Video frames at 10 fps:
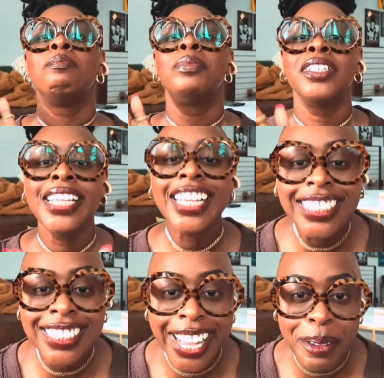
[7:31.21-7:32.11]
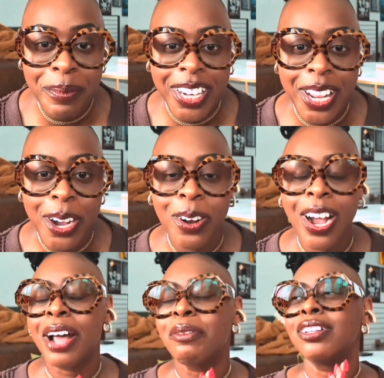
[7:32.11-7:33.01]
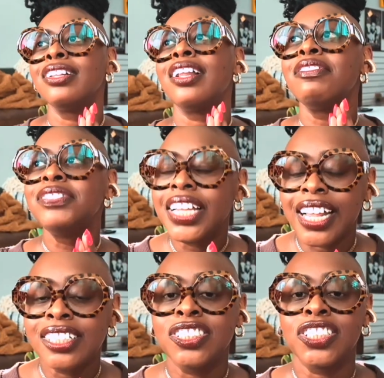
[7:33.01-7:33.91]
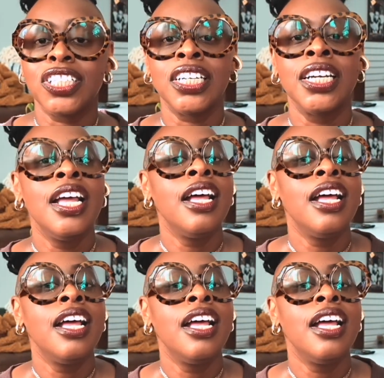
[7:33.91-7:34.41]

please let me know. I would love to answer.